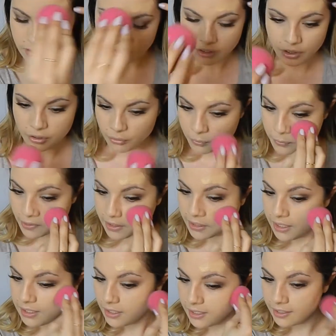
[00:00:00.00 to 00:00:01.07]
You don't really
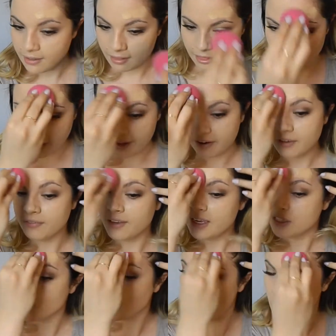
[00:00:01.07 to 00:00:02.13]
need a lot of
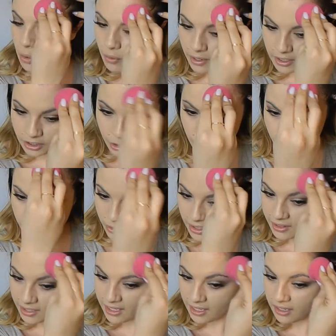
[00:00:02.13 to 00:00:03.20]
it, so you
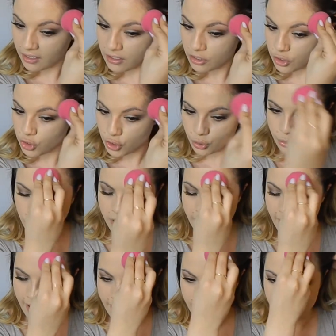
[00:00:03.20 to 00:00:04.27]
really do
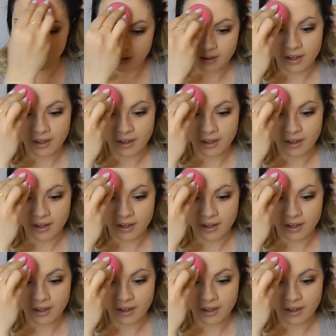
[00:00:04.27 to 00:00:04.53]
get